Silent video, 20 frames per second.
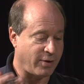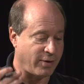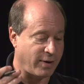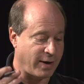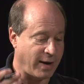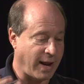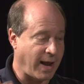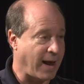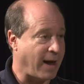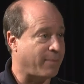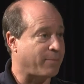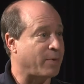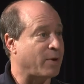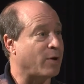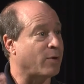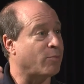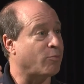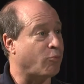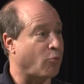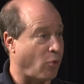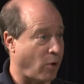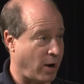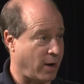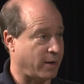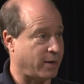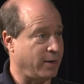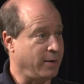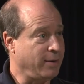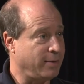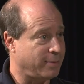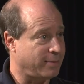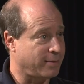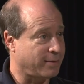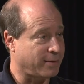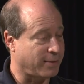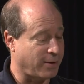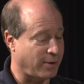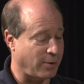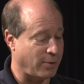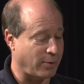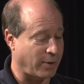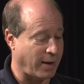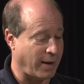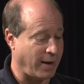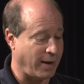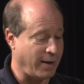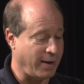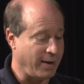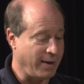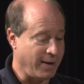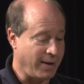and happier Brockton. There you go. Okay. Yes.